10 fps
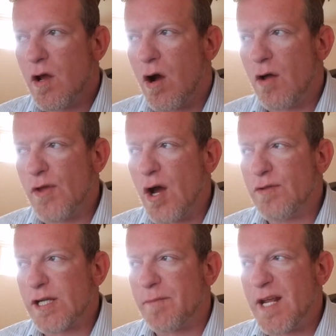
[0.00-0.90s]
Although
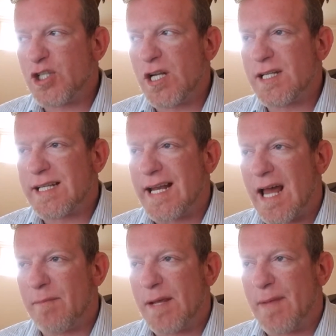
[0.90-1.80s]
the commissions can
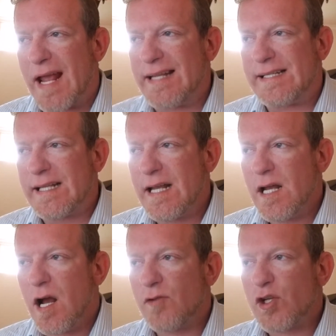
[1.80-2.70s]
now be based
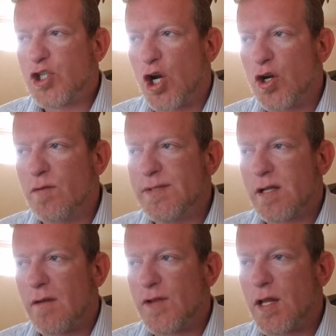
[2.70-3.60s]
on the terms
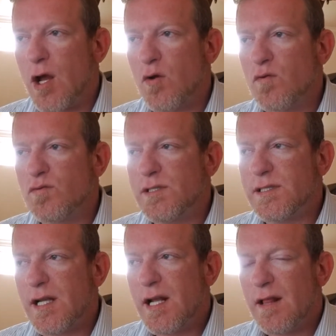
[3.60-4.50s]
of the
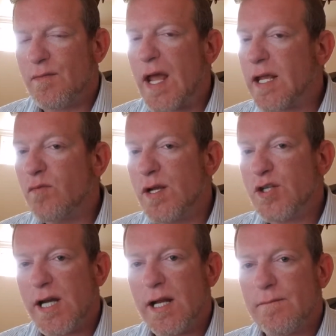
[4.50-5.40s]
loans they
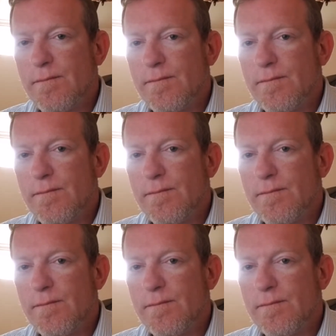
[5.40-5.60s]
originate.